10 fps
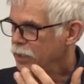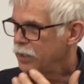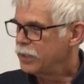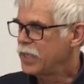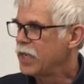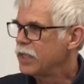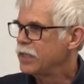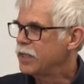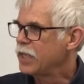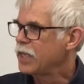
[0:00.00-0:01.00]

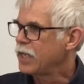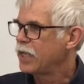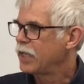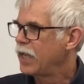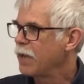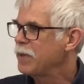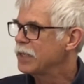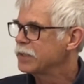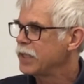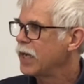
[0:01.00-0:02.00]
The
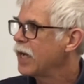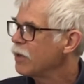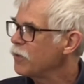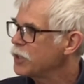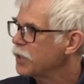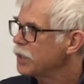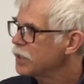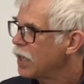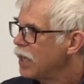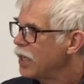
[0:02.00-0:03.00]
MLTI, which at the
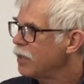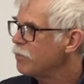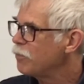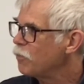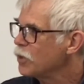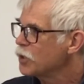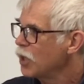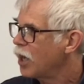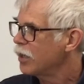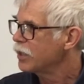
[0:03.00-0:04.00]
time was
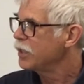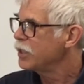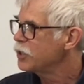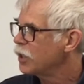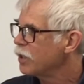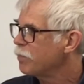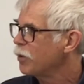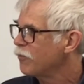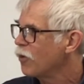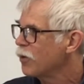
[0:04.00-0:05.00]
not initially
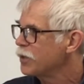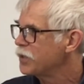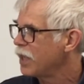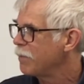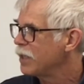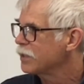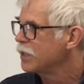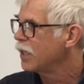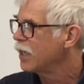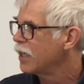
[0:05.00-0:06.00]
put forward as the
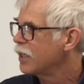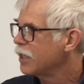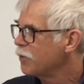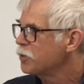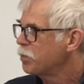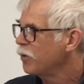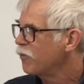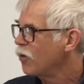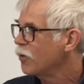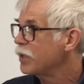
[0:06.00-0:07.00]
MLTI, it was put
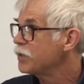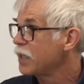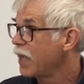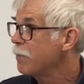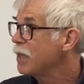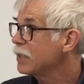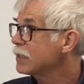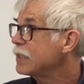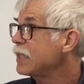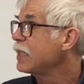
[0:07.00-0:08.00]
forward as the
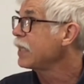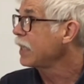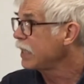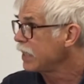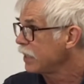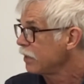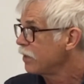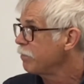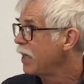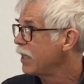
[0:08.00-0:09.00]
MLTE,
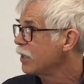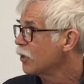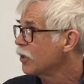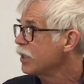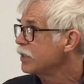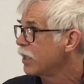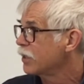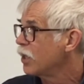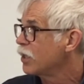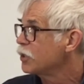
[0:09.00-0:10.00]
the Main Learning
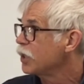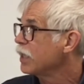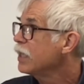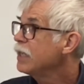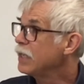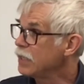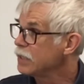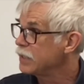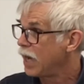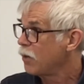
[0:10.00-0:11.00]
Technology
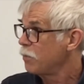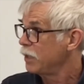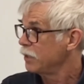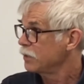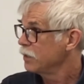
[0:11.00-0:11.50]
Endowment.